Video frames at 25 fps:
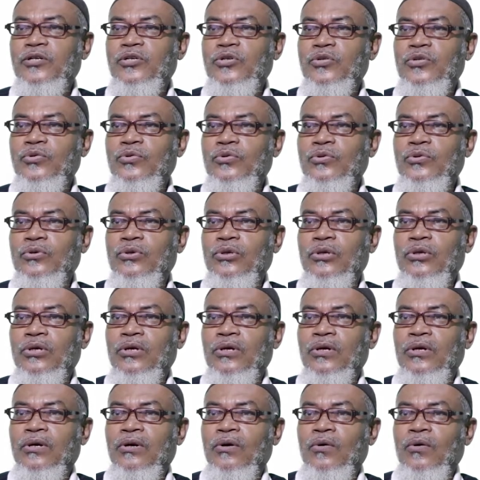true,
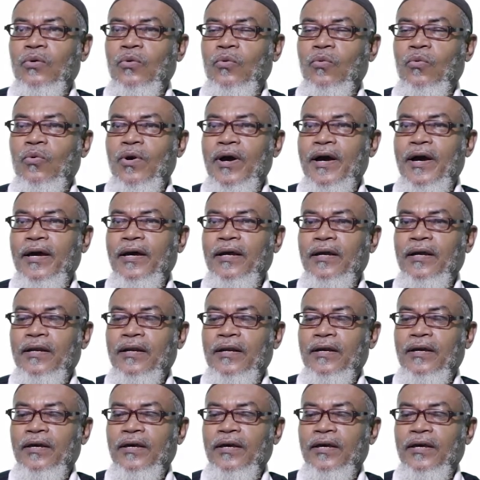while
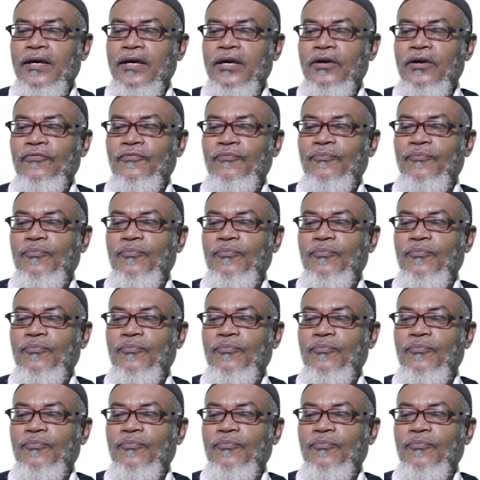if